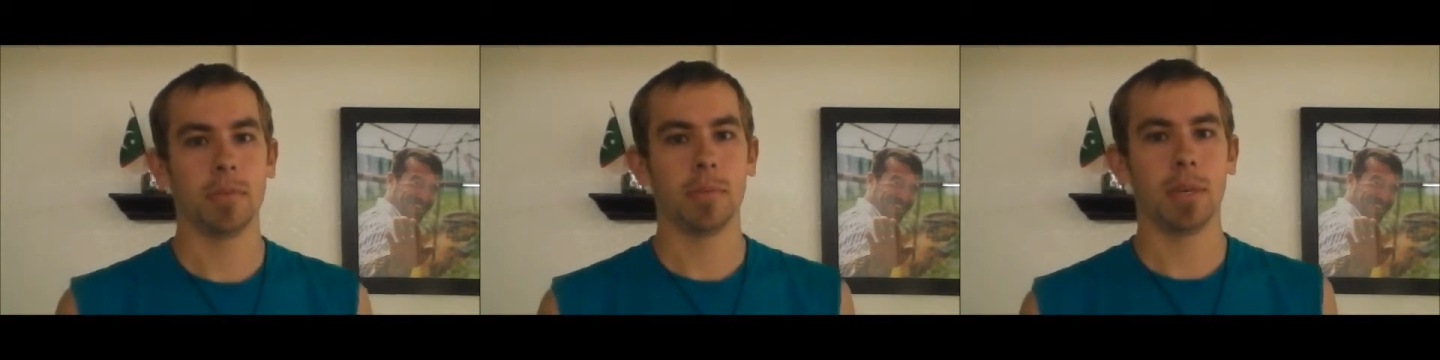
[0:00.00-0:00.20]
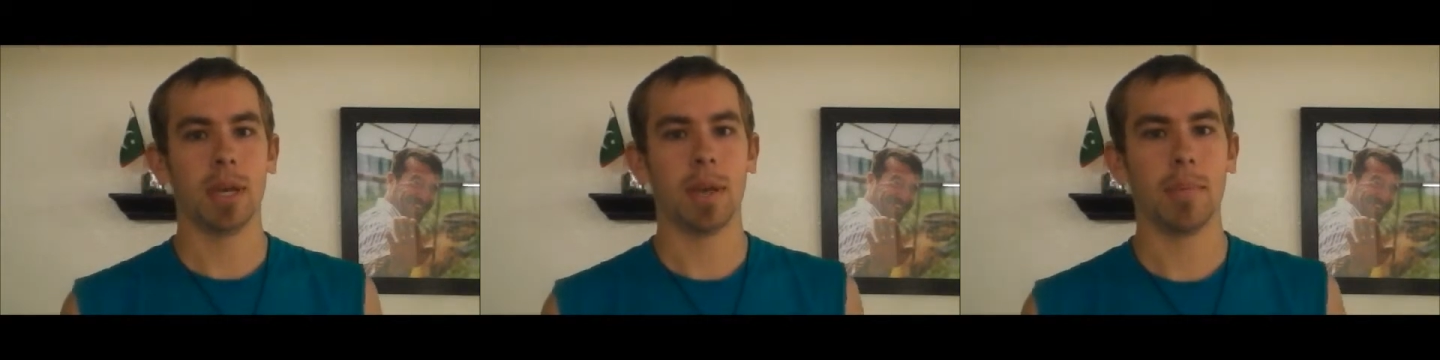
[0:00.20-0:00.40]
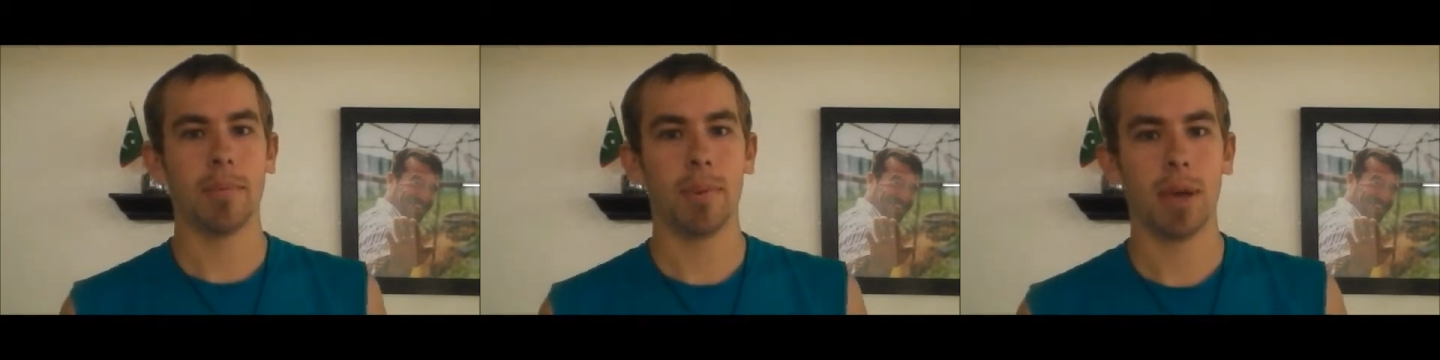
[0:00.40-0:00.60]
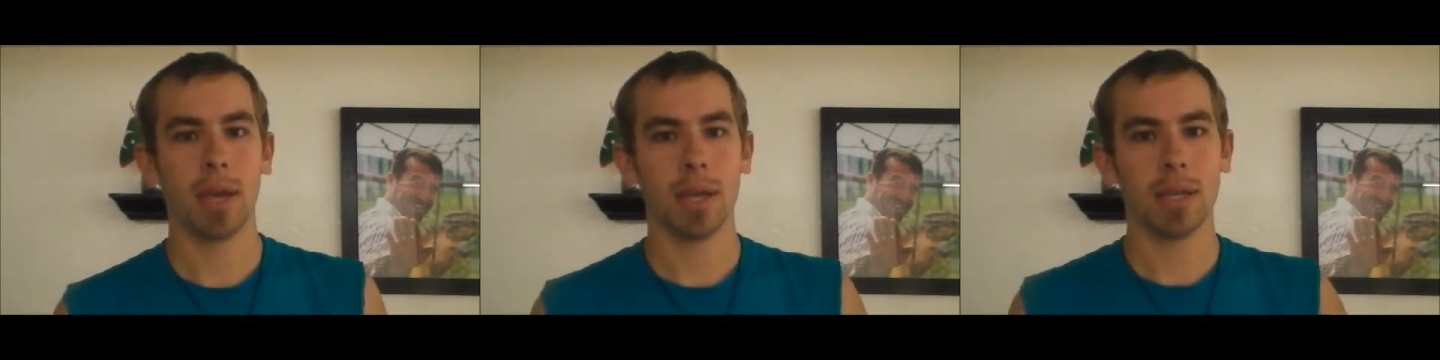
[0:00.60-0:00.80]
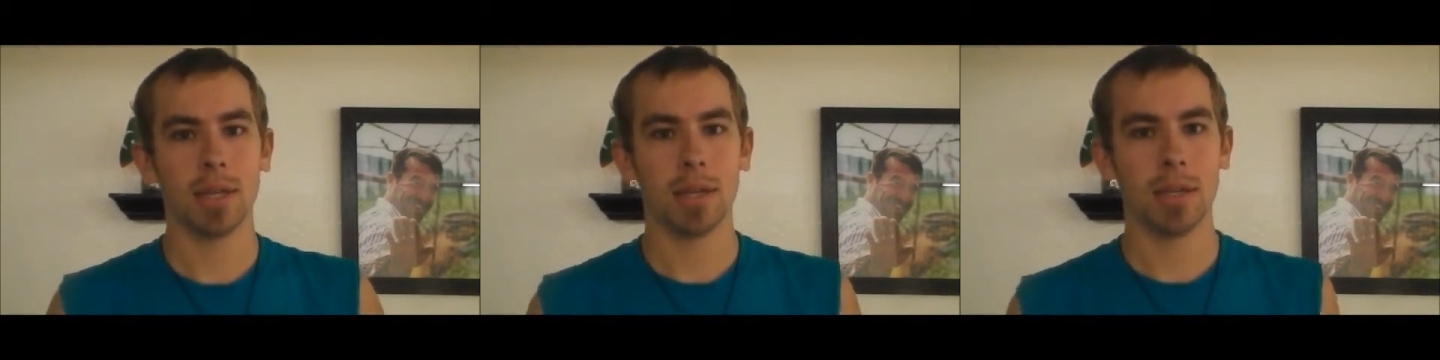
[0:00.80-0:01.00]
but I
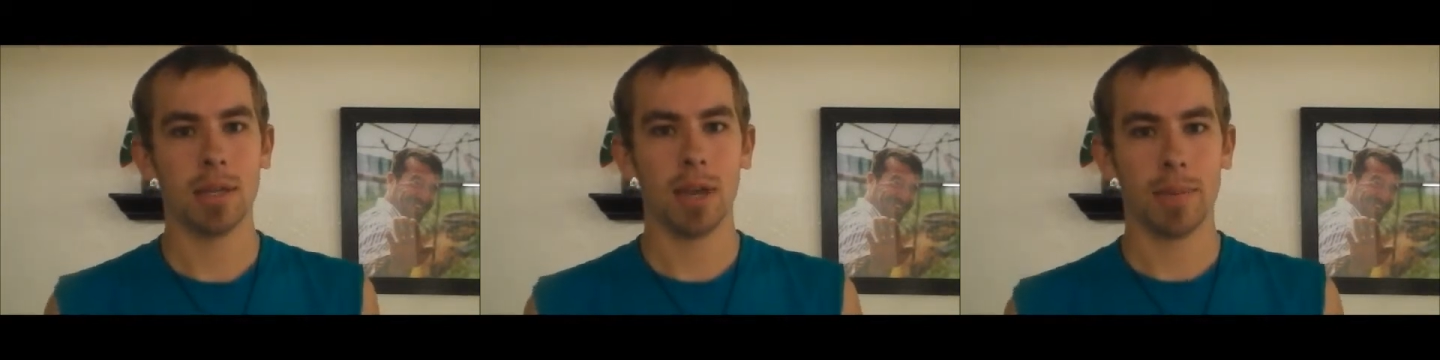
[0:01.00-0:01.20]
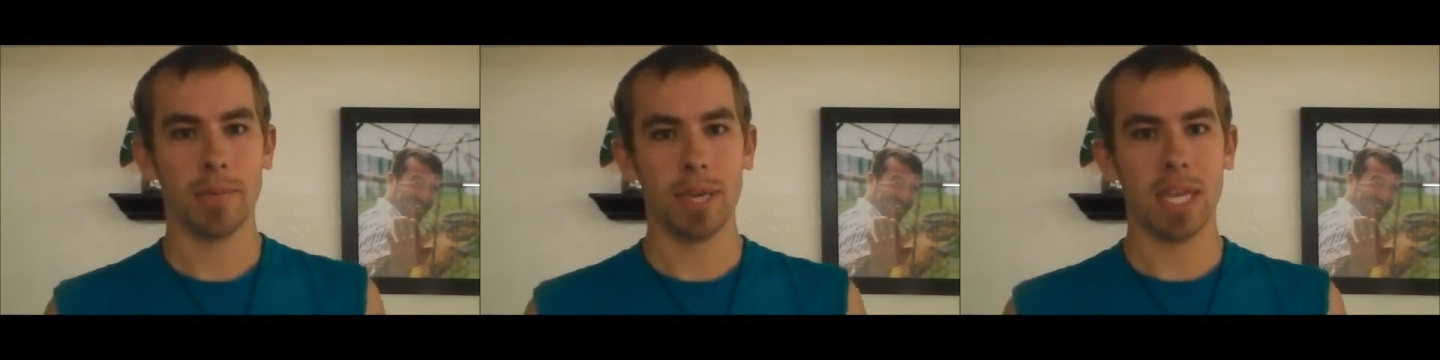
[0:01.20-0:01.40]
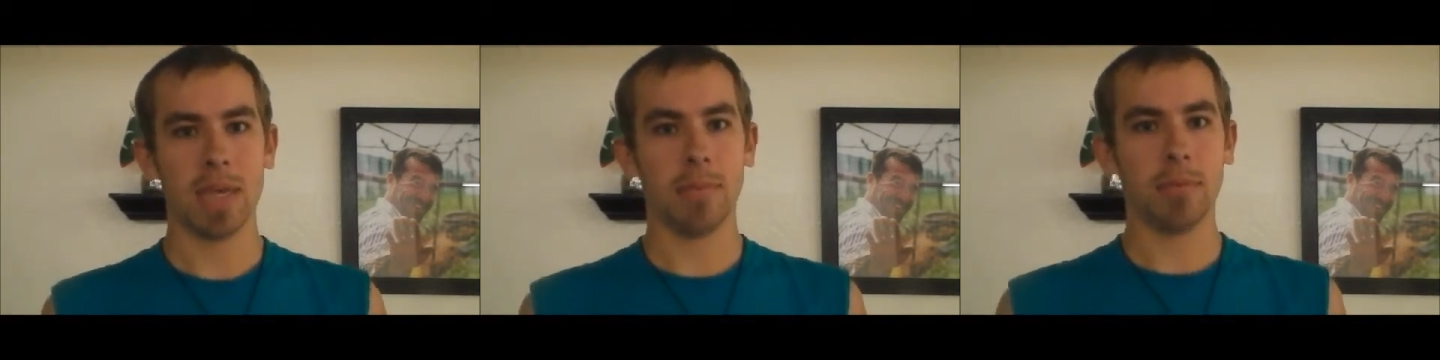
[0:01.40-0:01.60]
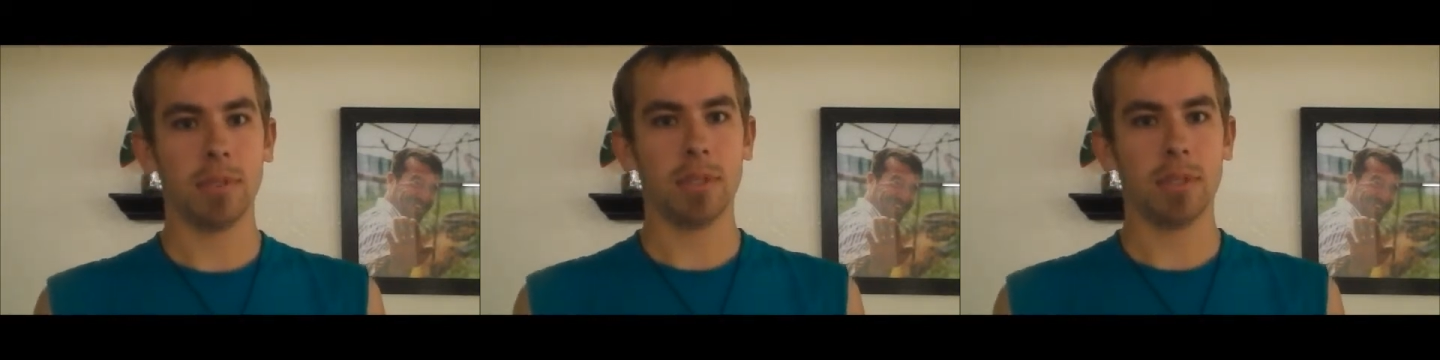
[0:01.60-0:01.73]
might not be able